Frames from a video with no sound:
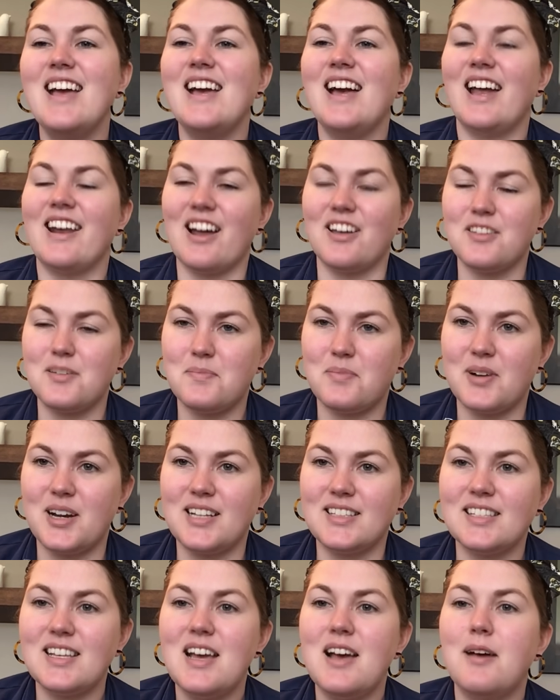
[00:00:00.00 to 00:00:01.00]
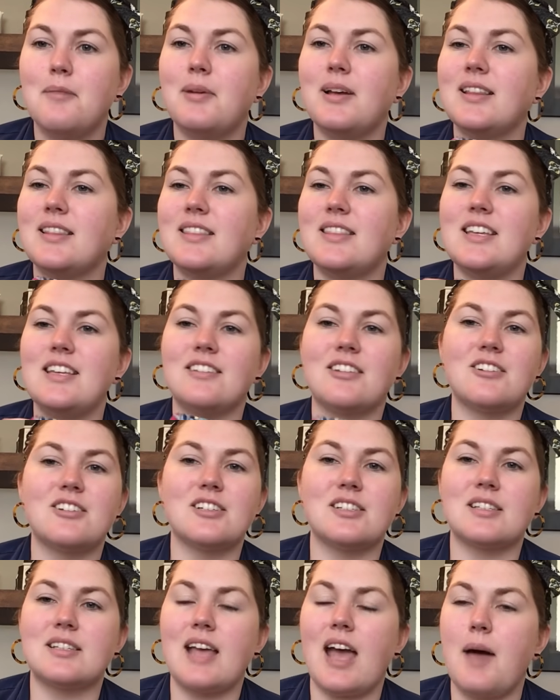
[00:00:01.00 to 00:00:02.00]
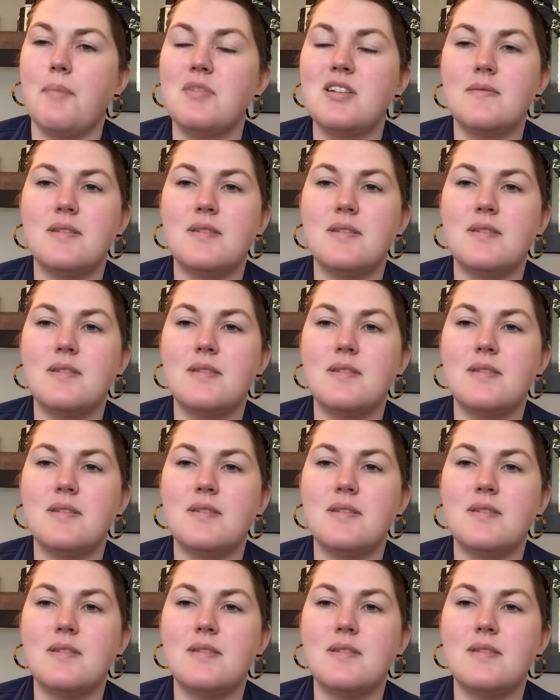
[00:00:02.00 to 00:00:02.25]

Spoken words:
and other prints, but these are just happen to